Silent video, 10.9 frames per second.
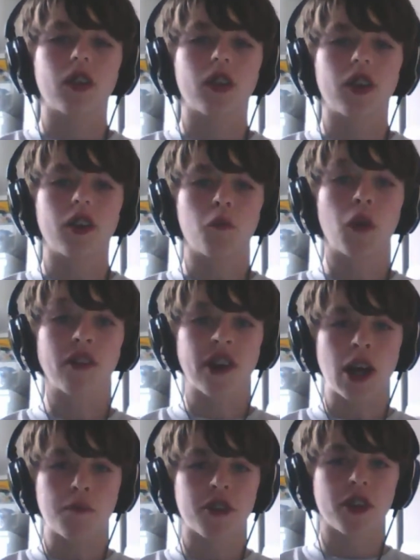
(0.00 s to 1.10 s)
Wi-Fi
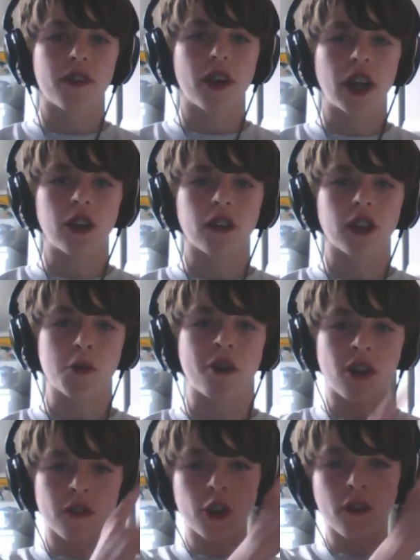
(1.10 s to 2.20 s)
adapter, and you can see my
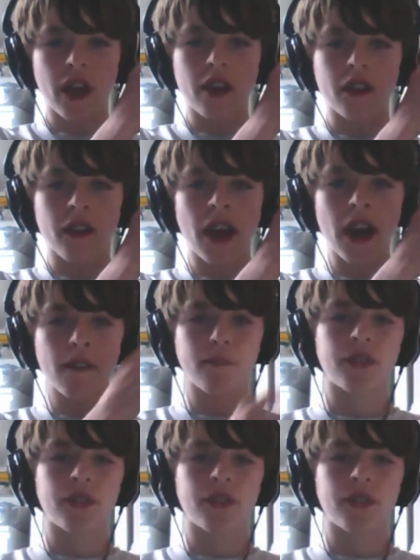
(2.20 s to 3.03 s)
review of that there.